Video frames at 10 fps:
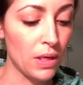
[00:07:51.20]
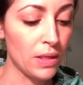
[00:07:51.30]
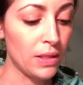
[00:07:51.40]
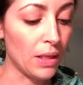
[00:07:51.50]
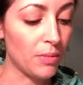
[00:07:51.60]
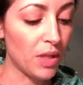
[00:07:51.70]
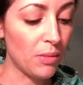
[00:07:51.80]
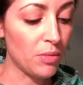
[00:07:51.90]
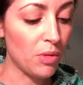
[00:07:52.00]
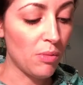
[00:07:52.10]

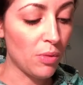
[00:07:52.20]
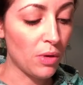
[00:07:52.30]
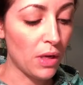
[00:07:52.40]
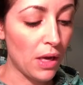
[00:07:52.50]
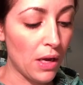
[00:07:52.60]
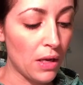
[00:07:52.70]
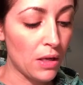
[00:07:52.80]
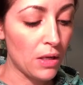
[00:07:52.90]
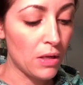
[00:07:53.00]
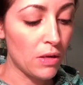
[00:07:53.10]
sometimes people get.
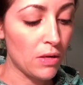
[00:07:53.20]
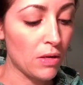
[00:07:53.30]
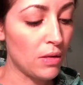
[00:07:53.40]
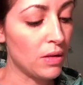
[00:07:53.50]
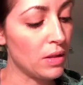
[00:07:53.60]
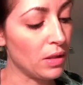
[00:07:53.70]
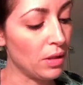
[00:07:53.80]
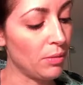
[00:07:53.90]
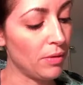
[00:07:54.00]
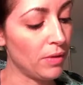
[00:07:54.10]
It's a
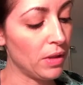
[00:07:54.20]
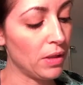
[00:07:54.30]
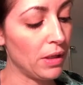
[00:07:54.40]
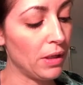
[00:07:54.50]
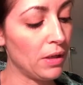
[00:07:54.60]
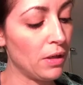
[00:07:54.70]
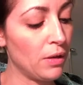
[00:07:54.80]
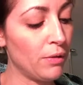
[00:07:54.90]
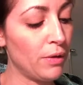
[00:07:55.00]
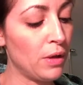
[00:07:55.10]
little bit of a learning
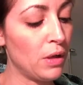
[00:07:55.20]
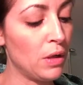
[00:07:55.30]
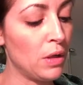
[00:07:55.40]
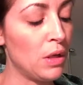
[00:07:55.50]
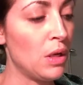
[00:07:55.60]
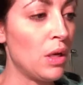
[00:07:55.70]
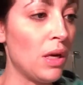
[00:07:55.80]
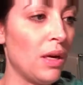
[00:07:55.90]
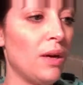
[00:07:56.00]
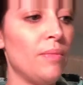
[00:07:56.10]
curve.
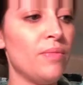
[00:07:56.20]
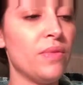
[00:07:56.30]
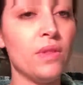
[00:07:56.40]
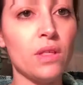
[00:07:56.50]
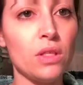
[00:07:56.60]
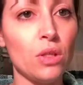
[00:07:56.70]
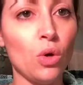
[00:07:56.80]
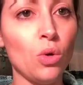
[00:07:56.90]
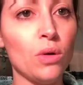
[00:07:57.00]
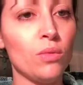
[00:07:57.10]
The
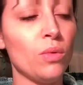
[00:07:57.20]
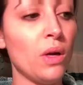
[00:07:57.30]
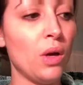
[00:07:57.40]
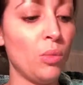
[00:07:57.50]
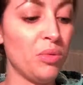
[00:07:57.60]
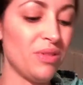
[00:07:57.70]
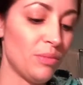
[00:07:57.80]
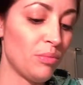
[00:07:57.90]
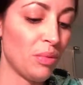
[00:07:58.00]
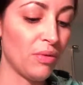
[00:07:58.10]
soak will help
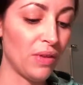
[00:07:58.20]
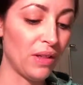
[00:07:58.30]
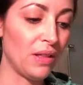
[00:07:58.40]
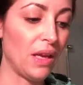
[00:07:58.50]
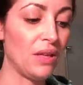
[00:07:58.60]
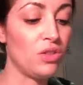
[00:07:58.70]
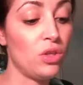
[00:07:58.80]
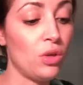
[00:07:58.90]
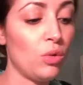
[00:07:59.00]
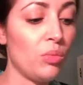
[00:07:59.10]
prevent that
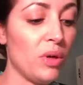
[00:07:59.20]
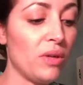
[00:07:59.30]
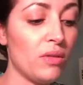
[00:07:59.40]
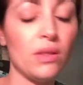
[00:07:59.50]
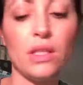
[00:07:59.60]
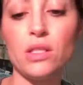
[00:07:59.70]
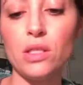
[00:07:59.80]
too, but that's